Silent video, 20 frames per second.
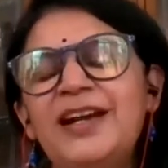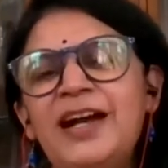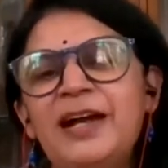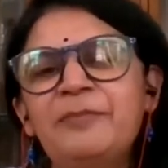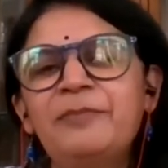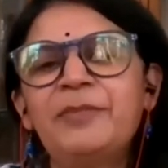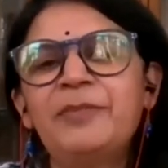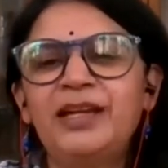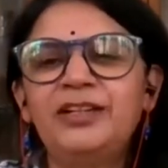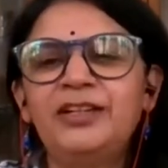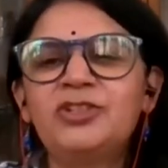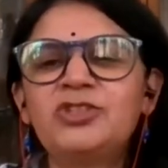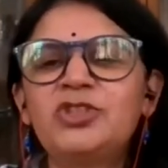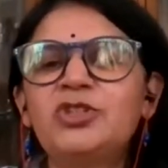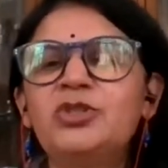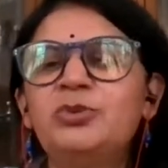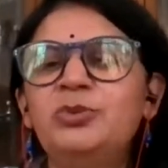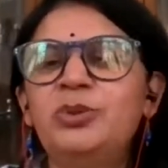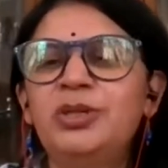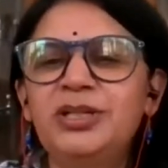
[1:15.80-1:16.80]
I managed
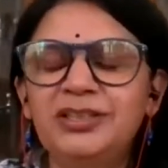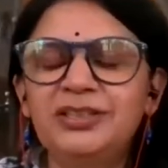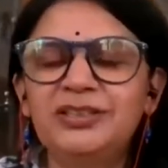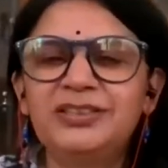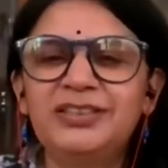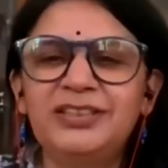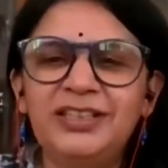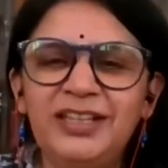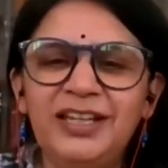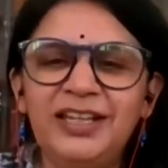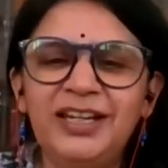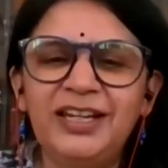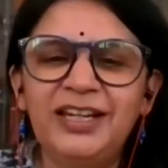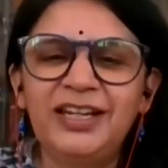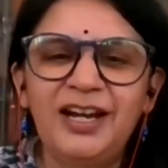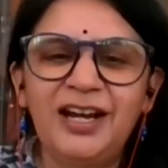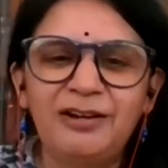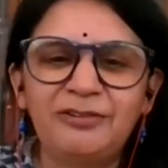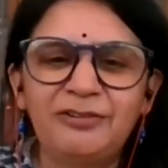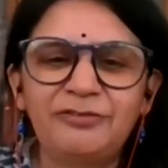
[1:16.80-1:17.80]
to do it in
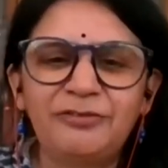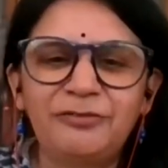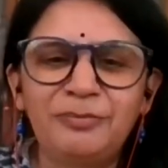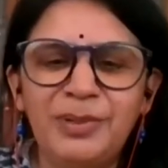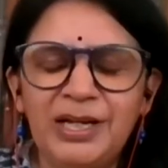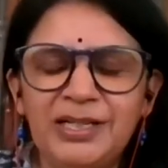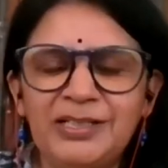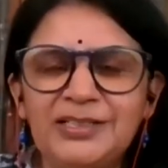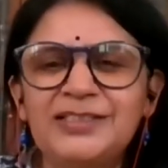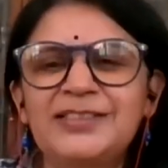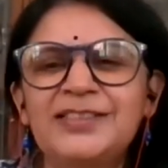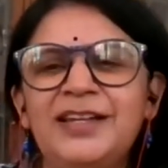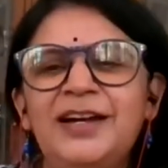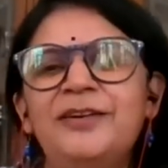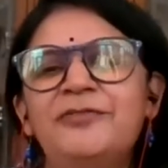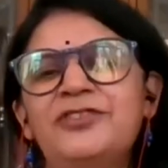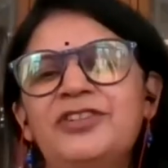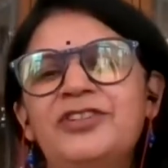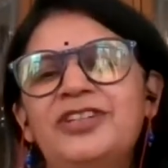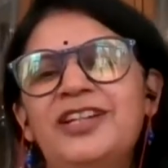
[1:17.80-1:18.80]
3.5 months
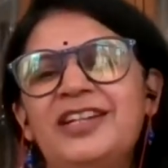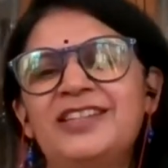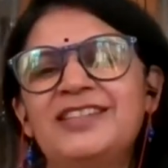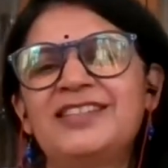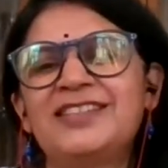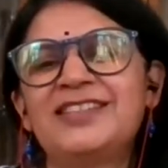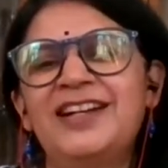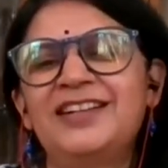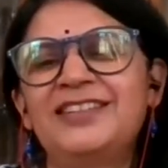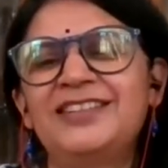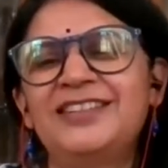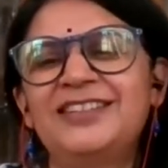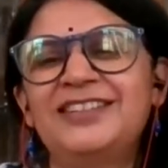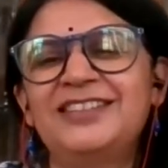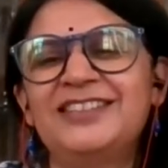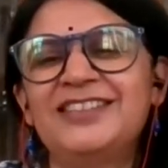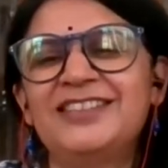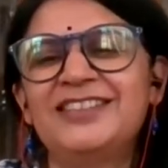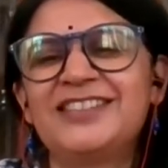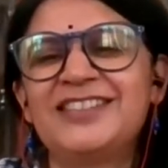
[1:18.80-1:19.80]
after I started
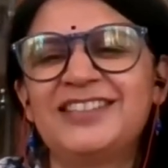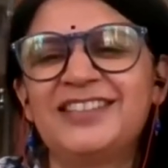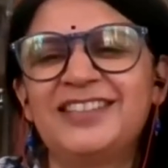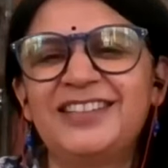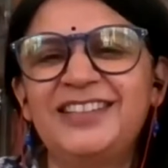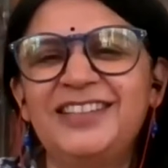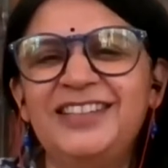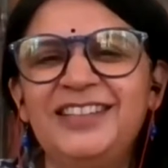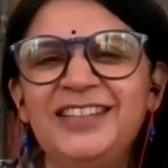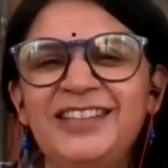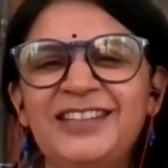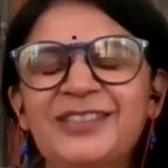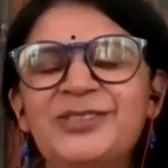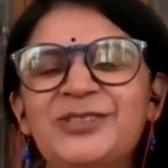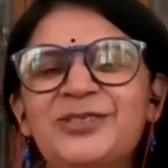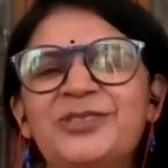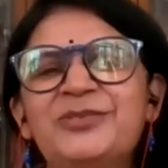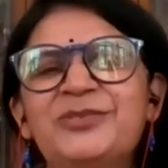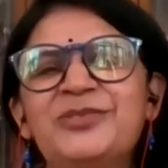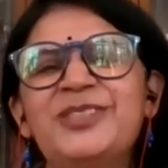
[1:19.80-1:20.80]
this healing.
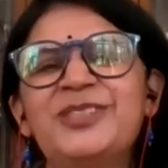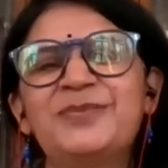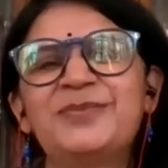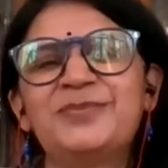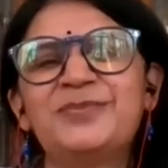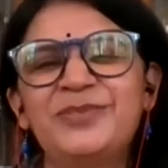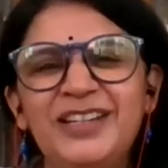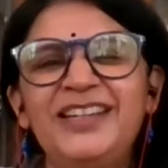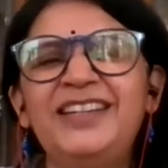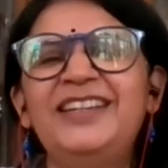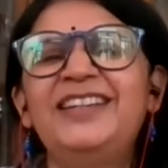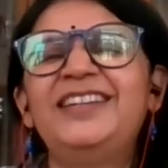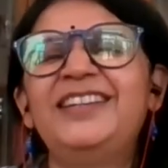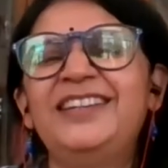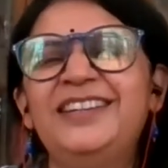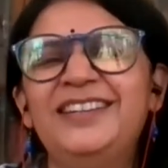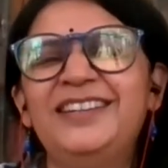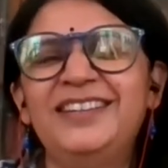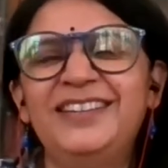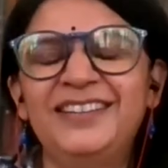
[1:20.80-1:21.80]
So it was
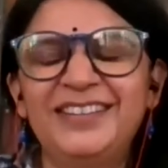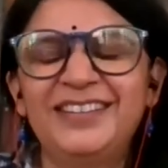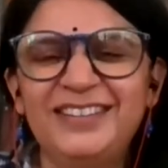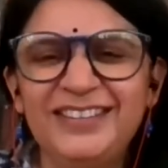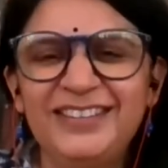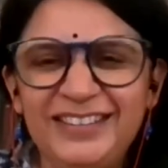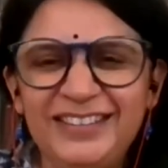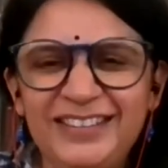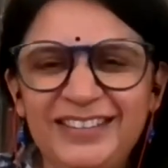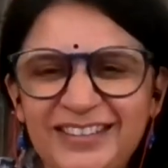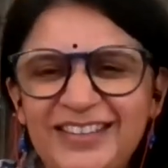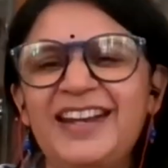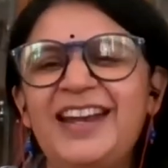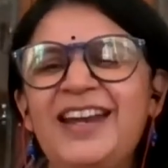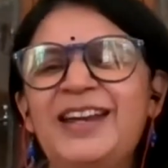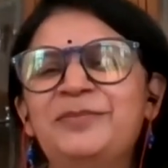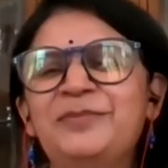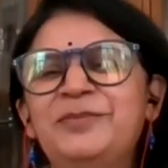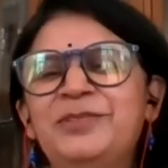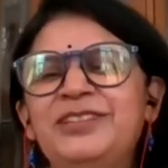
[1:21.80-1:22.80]
pretty
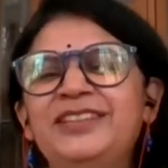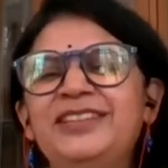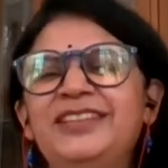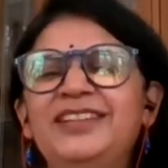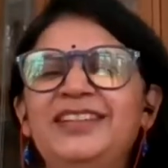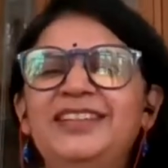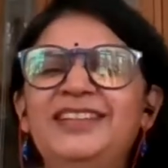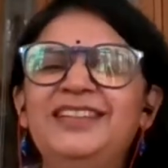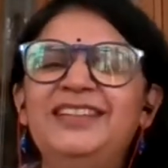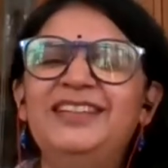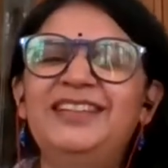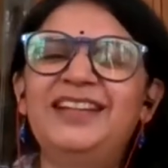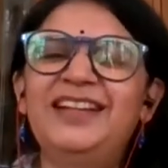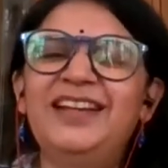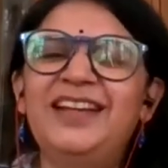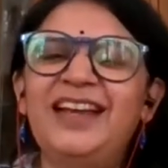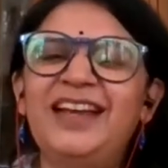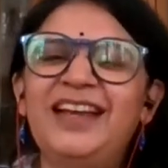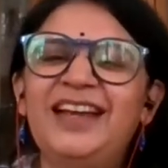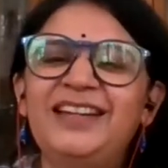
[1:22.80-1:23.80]
incredible.
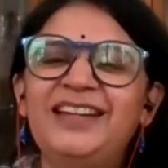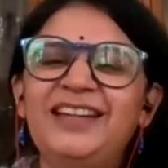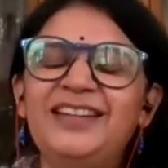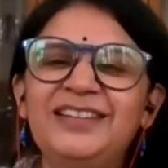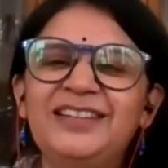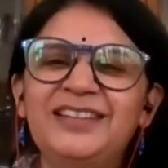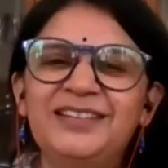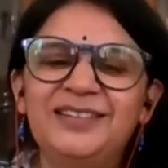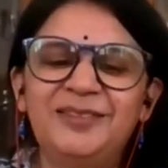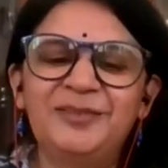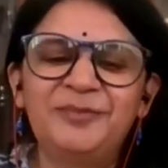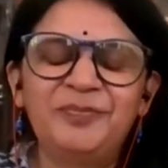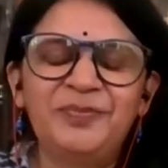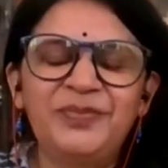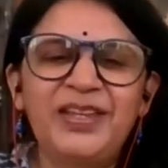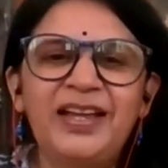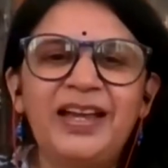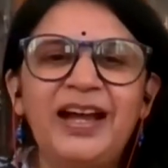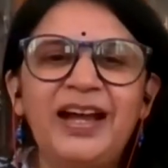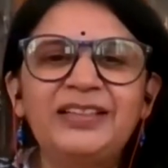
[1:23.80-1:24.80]
And
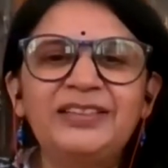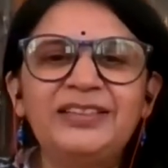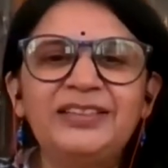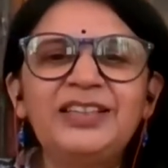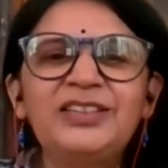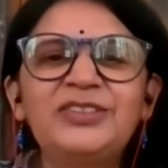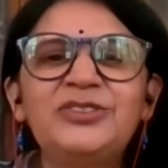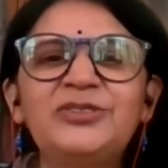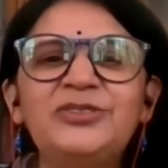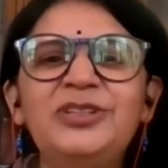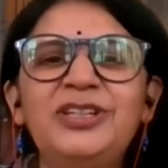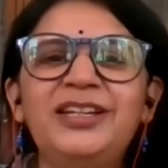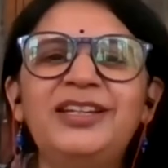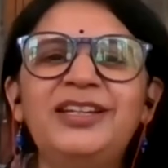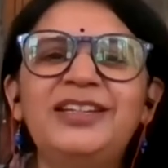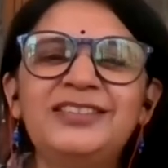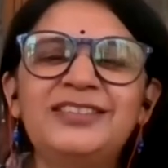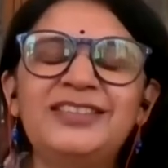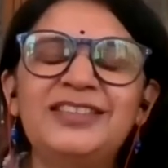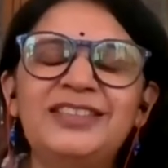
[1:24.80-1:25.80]
I think
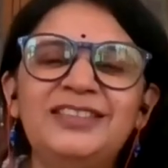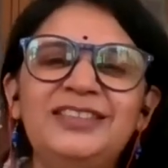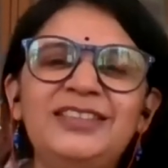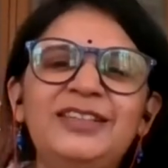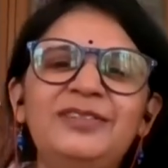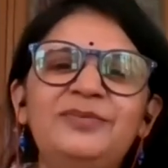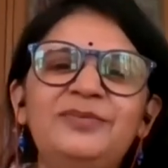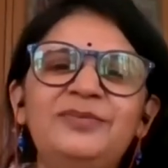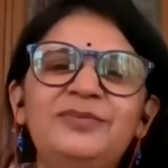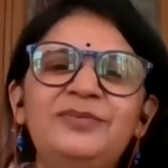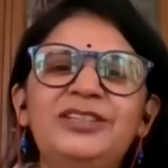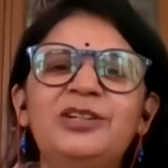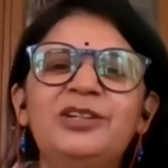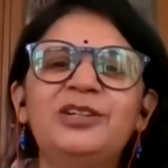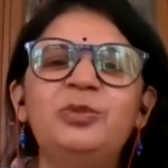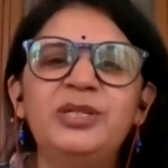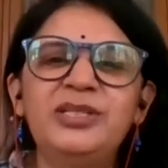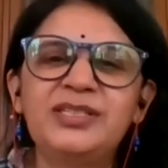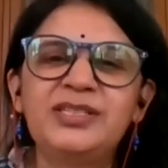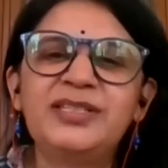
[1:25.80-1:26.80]
today, Siddhi, with the
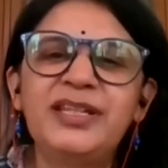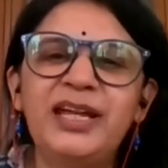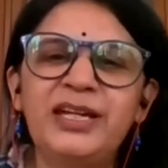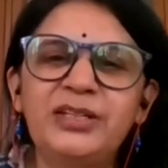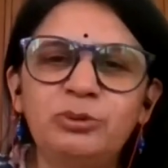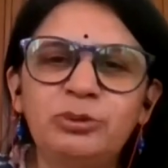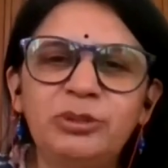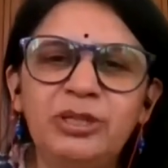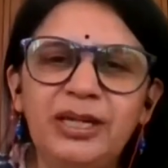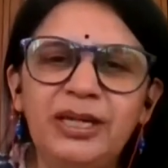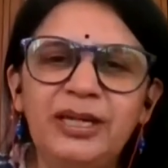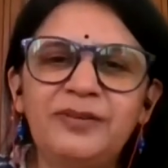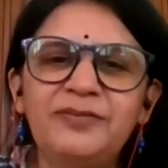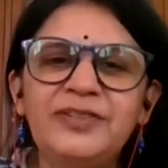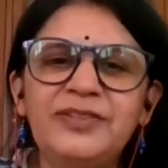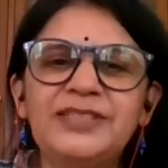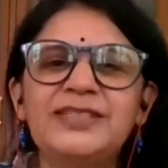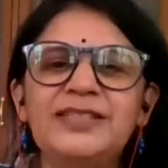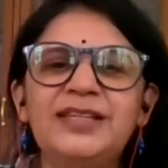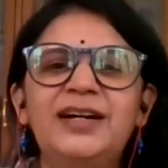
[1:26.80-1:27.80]
quiz that you gave
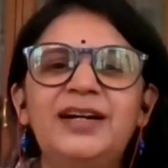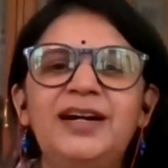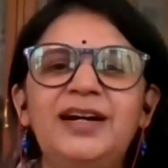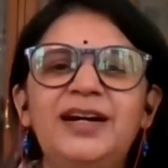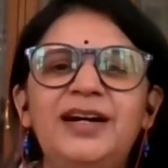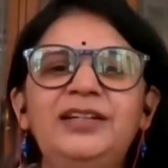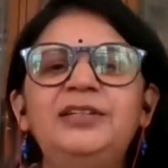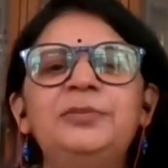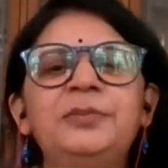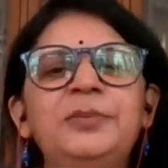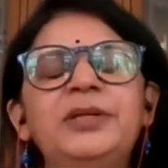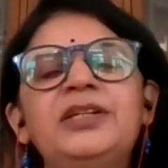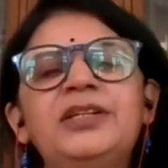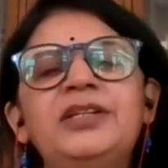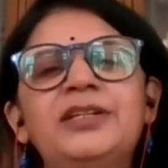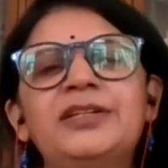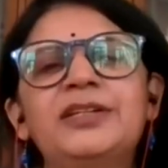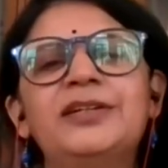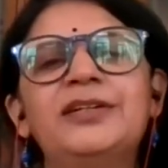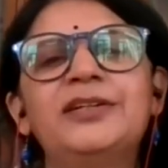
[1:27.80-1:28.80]
is the
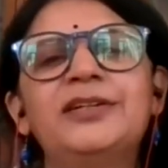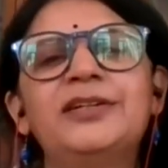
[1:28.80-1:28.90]
ultimate,